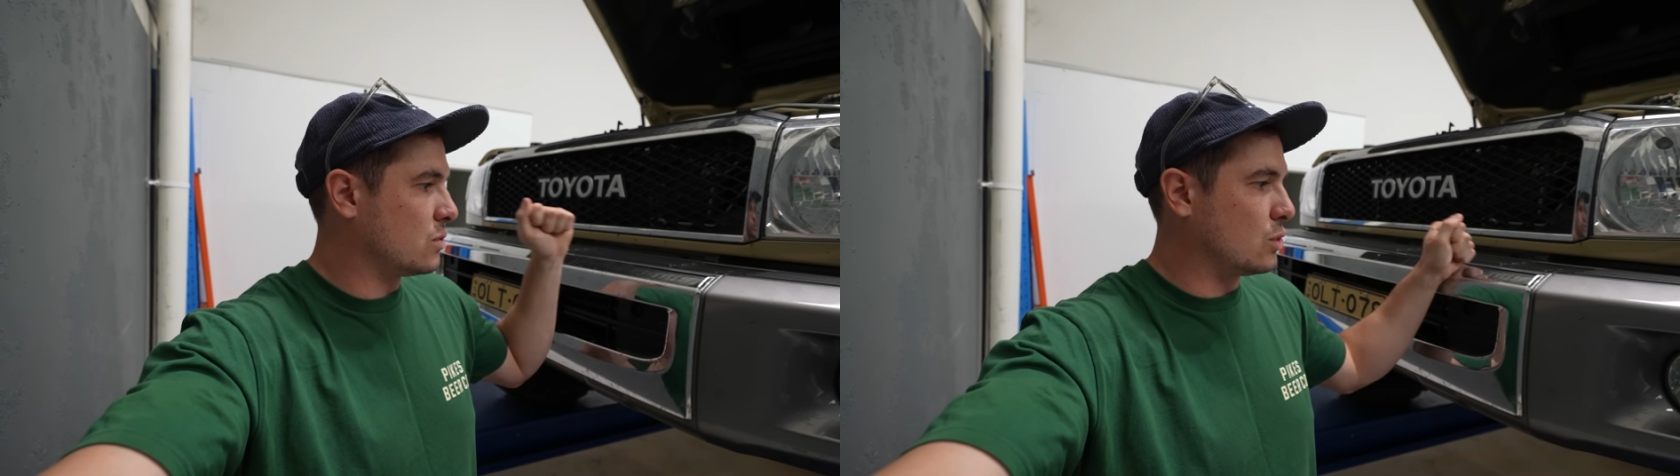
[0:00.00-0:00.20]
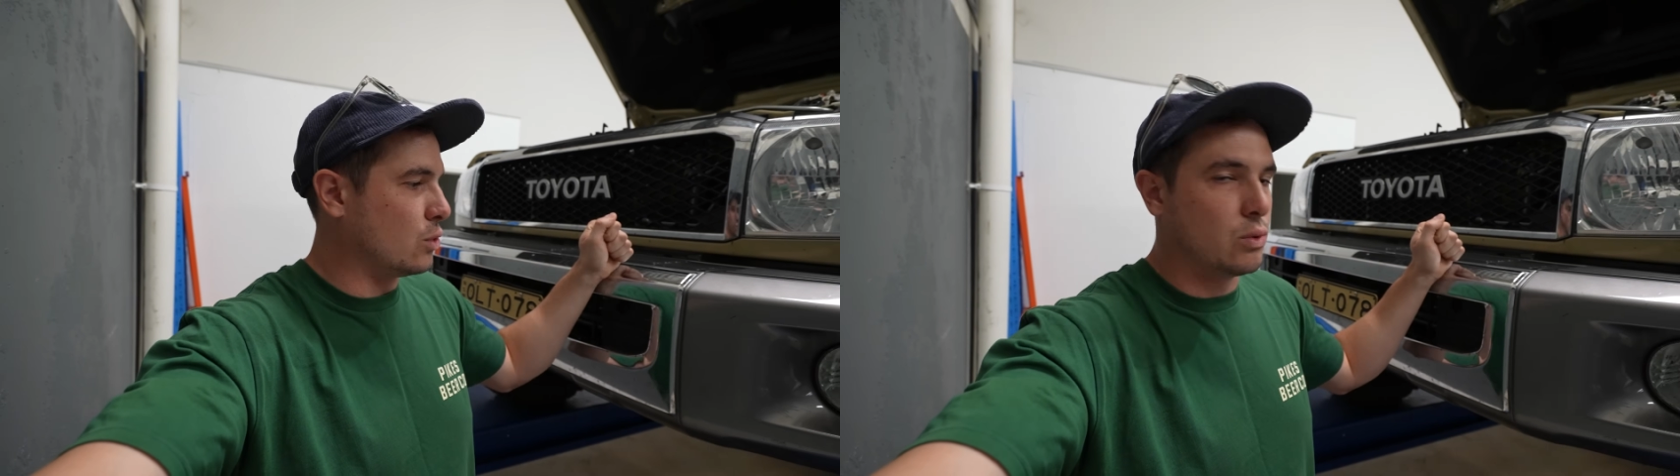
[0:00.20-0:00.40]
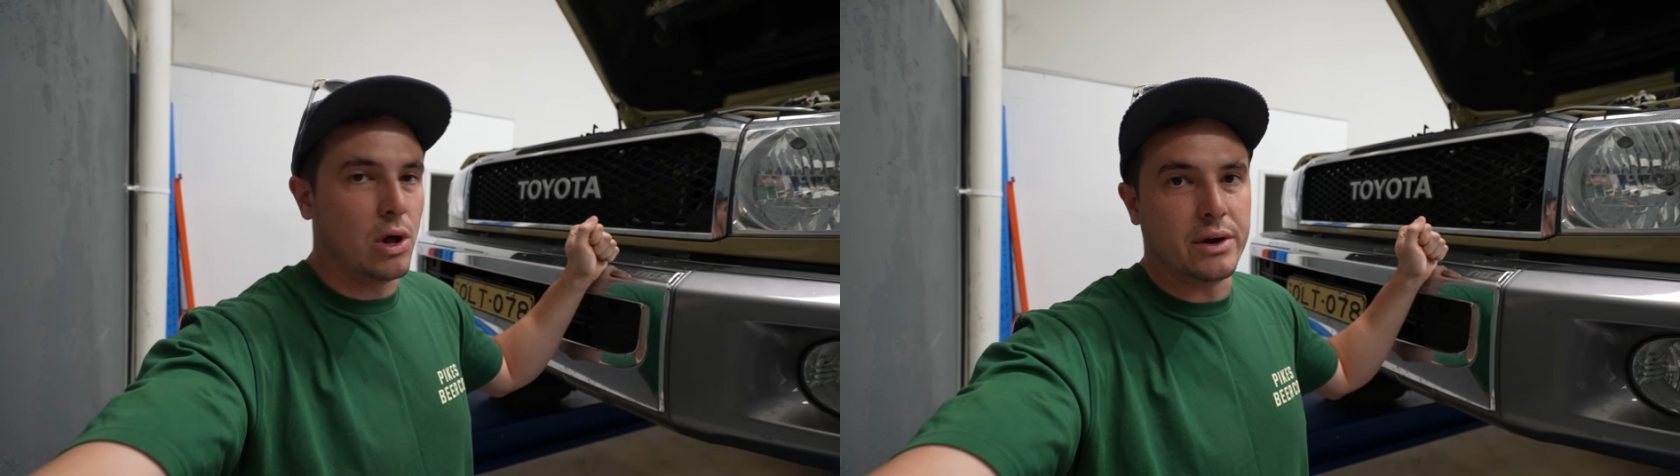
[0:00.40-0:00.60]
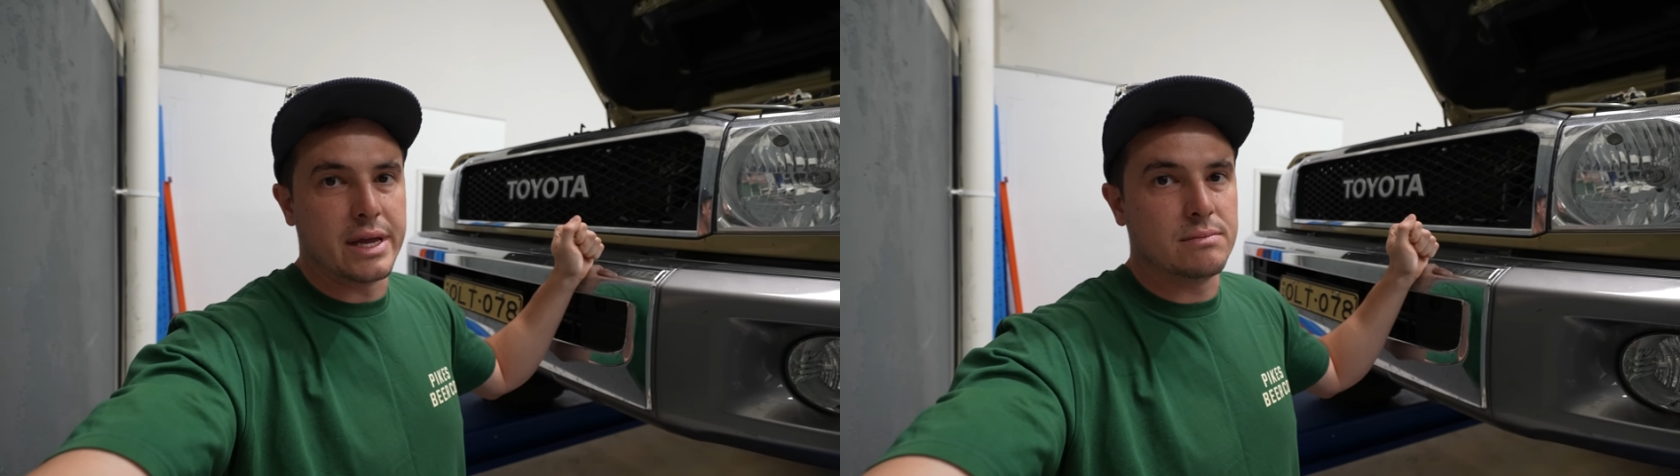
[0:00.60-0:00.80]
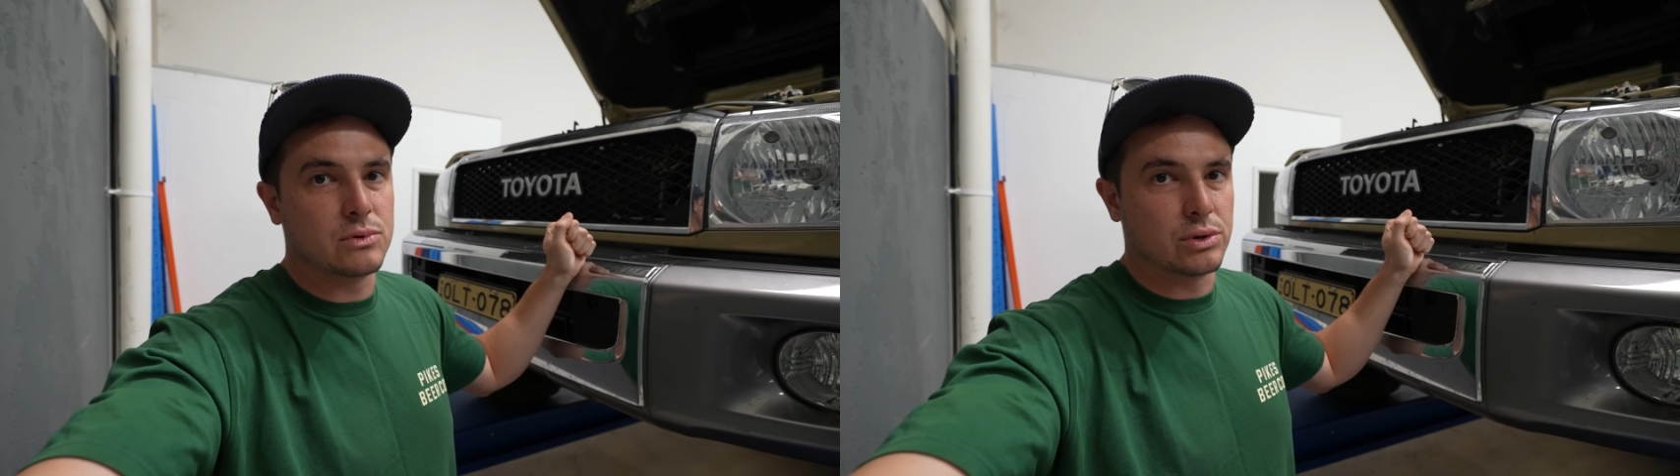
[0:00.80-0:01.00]
good
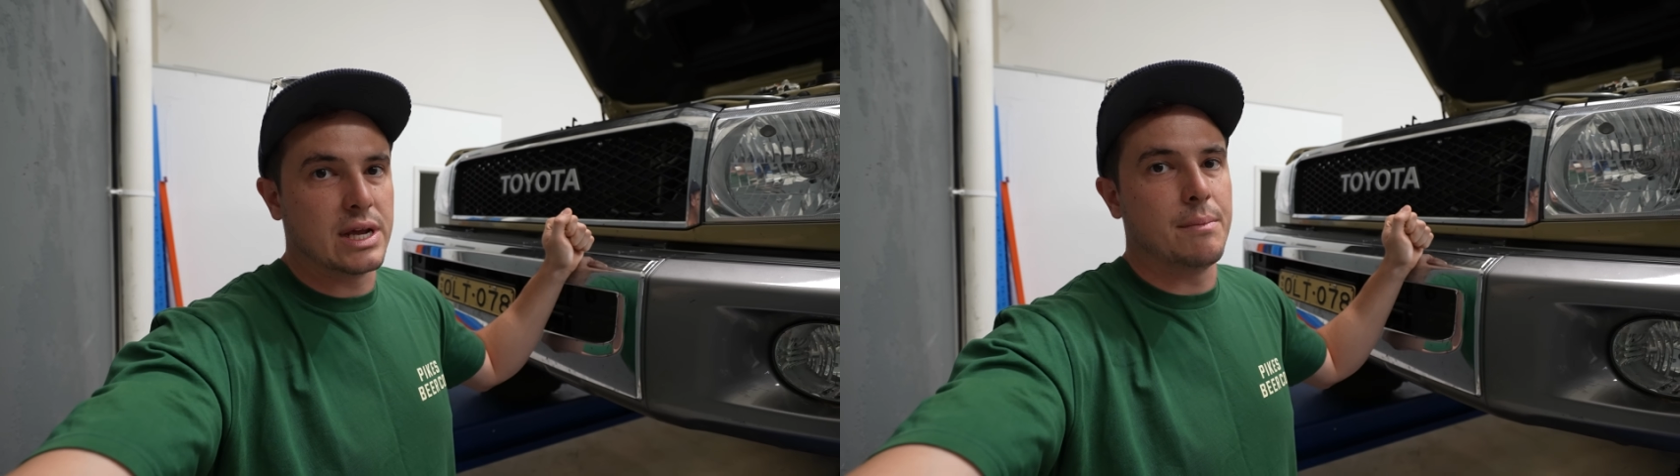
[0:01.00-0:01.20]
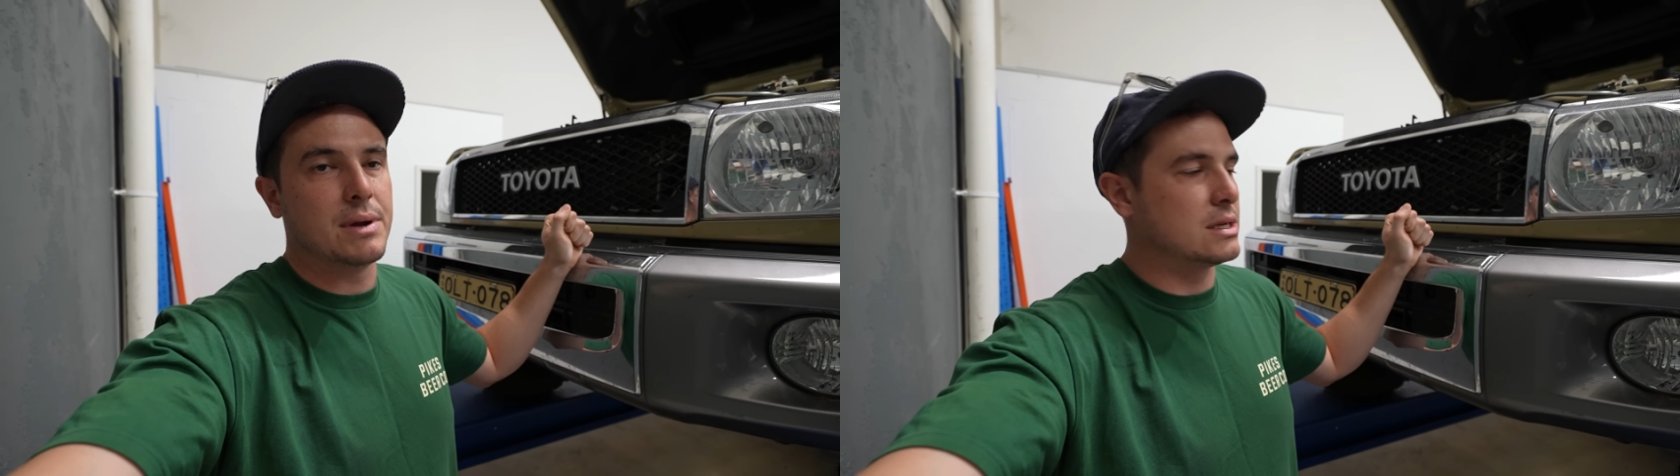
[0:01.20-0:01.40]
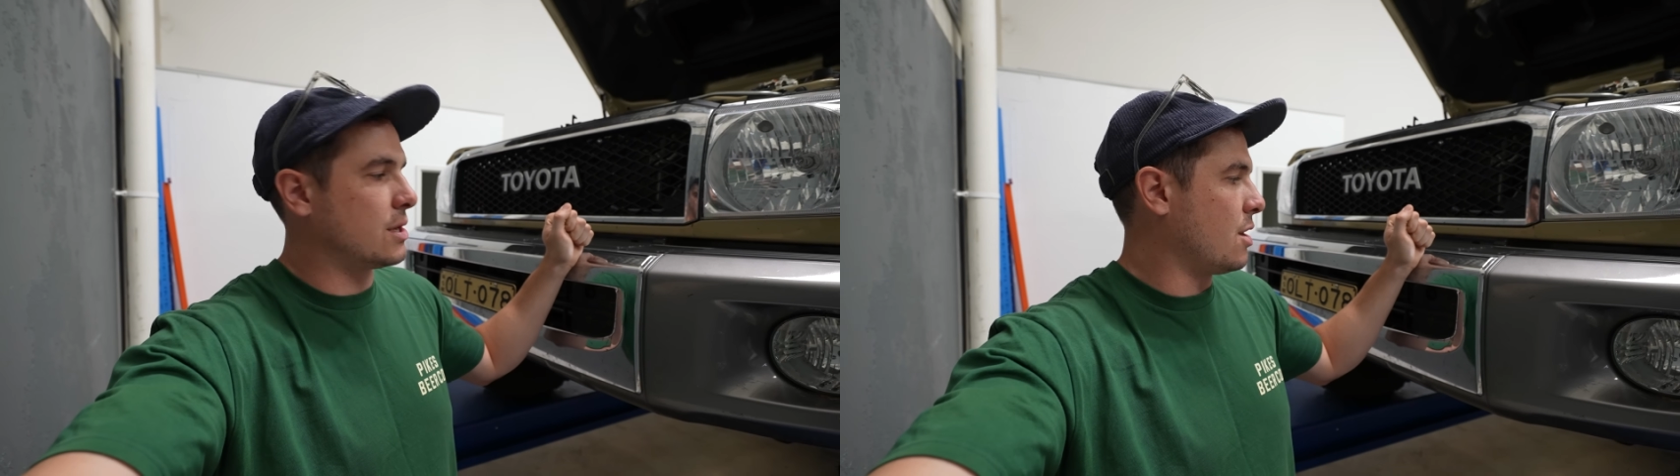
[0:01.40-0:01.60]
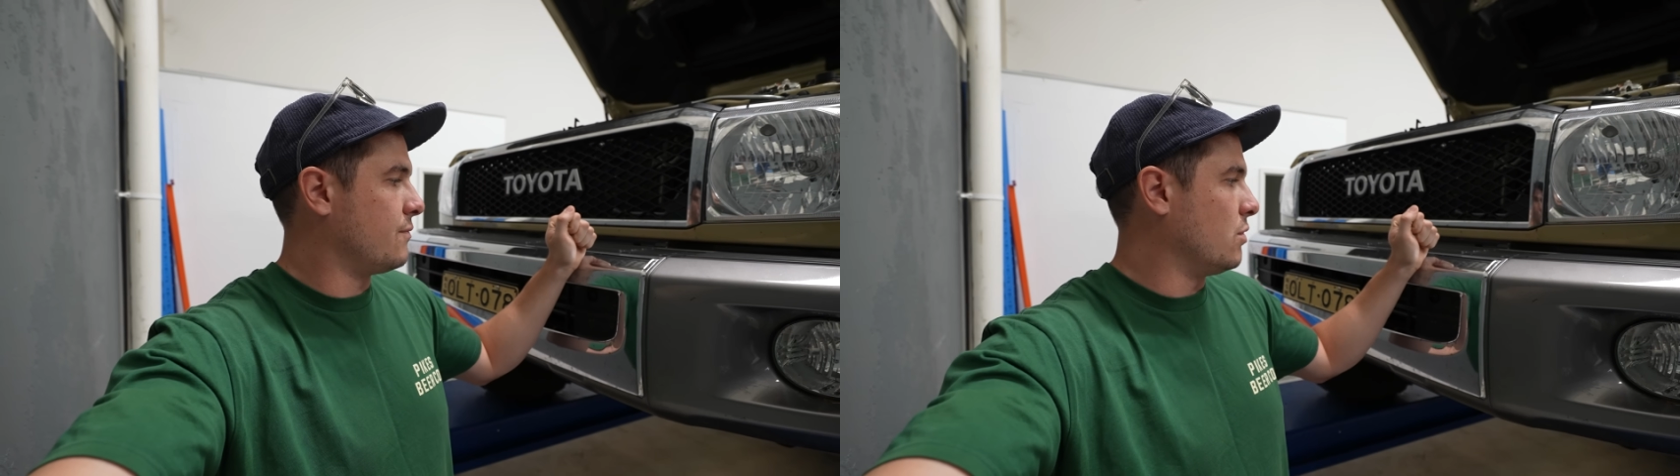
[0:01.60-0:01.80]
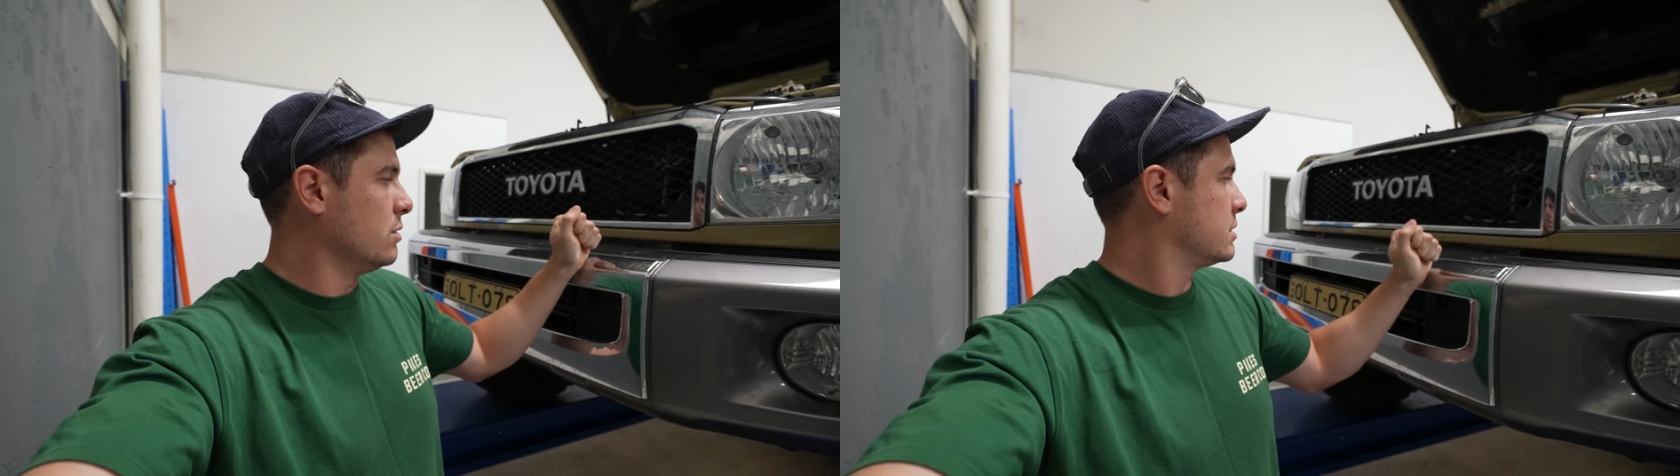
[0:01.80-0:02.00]
quality, good company to go for.